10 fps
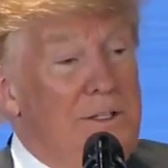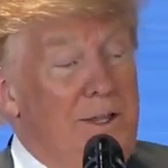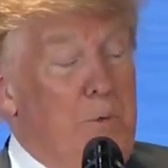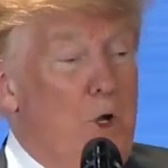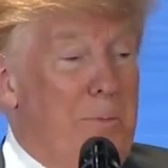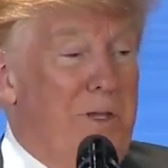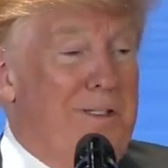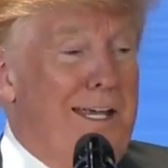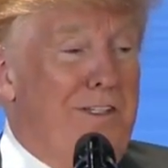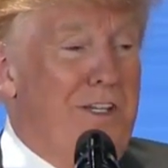They blew up their
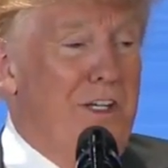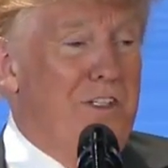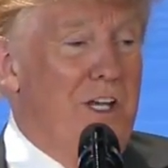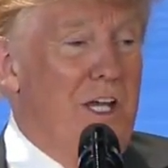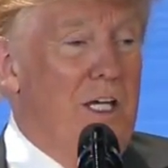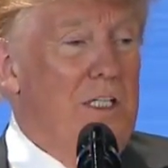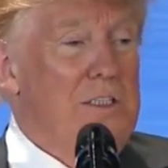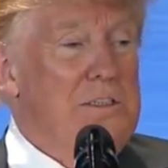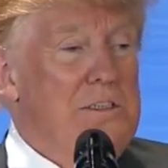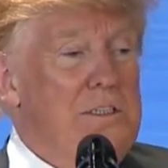testing site.
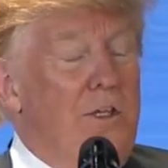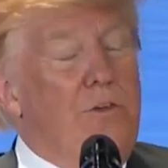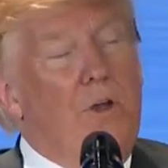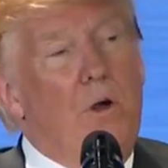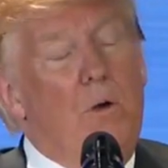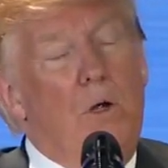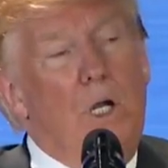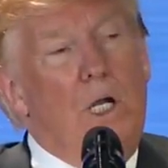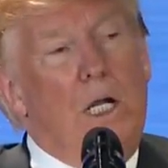So...